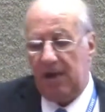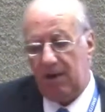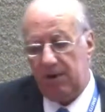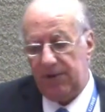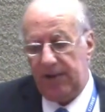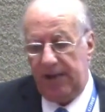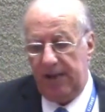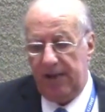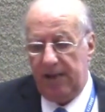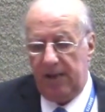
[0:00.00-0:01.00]
along the
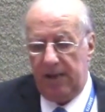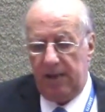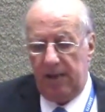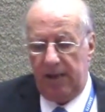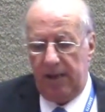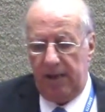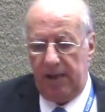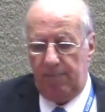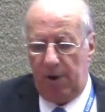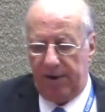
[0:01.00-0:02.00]

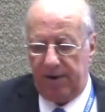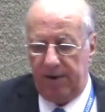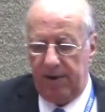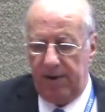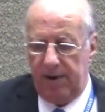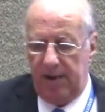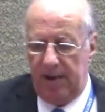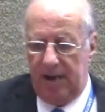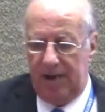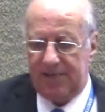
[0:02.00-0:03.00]
park.
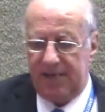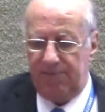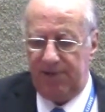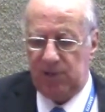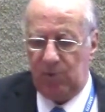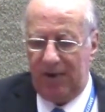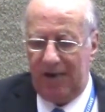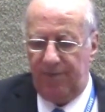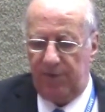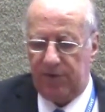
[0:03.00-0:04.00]
I'll skip this
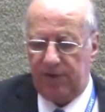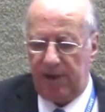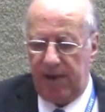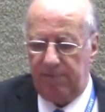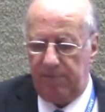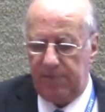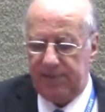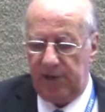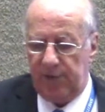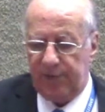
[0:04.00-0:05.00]
quickly for the
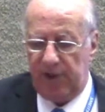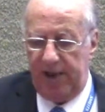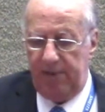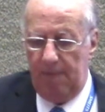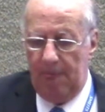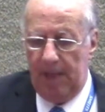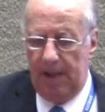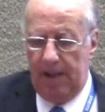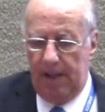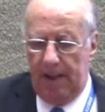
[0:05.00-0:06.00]
sake of time.
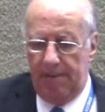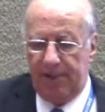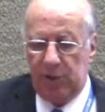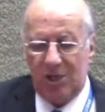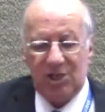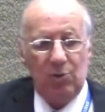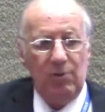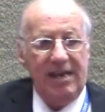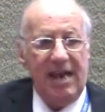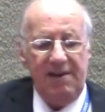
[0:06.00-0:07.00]
But also
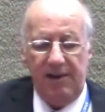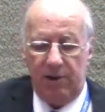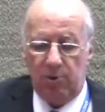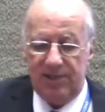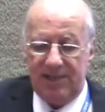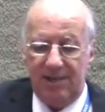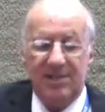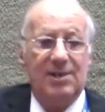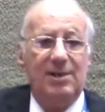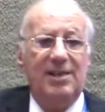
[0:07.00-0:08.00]
we consider
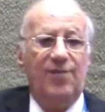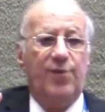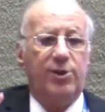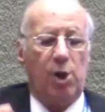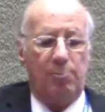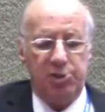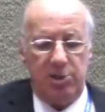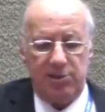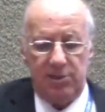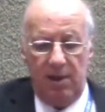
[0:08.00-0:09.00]
3 different
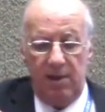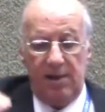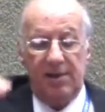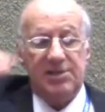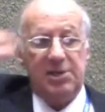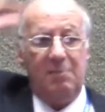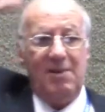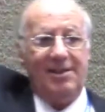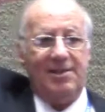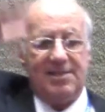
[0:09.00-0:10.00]
options. 3
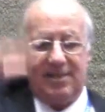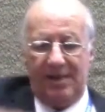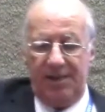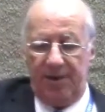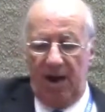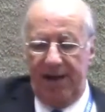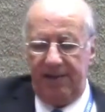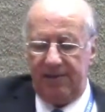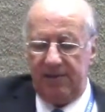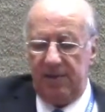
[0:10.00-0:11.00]
meters clear
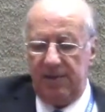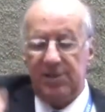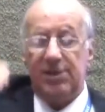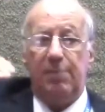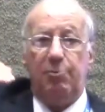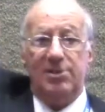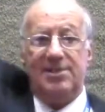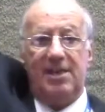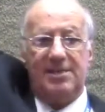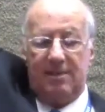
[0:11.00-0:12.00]
height,
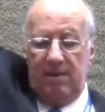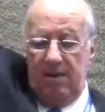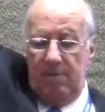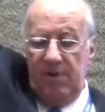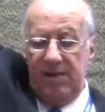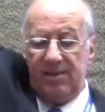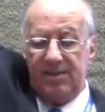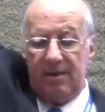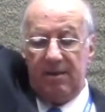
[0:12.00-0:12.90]
3.6 meters